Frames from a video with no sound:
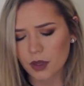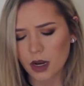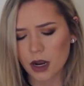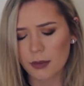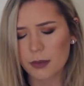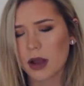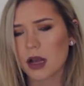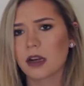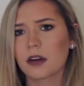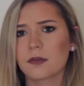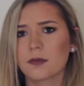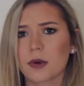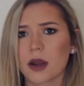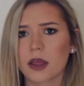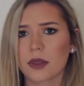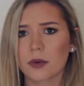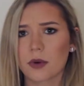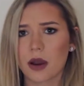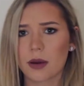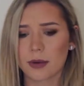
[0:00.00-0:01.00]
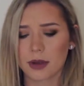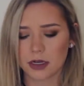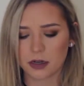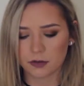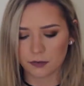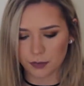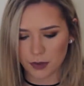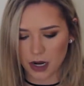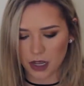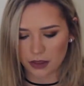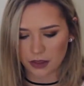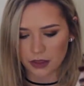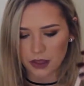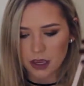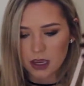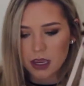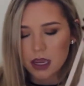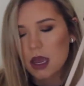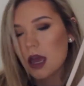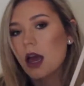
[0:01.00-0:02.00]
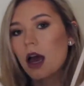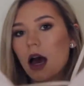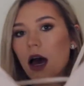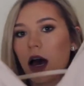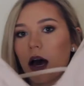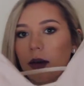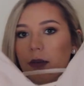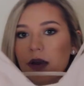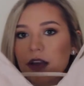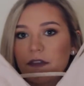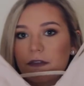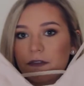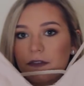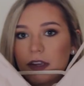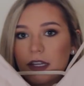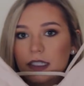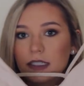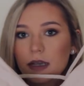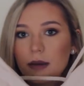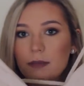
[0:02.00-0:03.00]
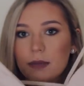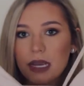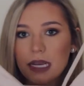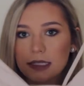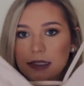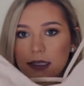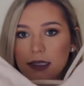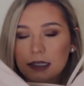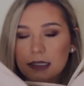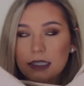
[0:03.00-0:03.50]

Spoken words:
I'm out of breath, but I'm out of breath. It fits amazing.